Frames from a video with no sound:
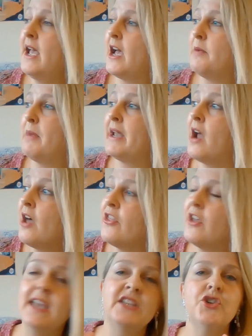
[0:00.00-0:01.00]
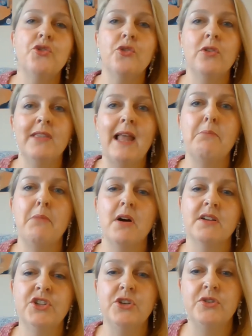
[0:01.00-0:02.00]
and other historical
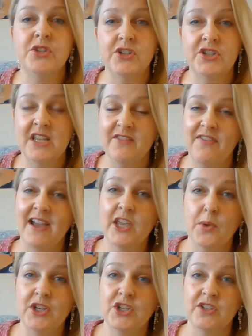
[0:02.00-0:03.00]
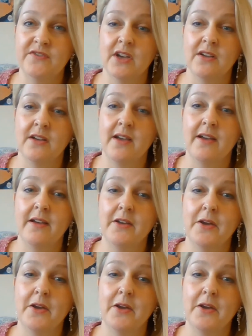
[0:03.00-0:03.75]
landmarks too, such as the evacuation of Dunkirk.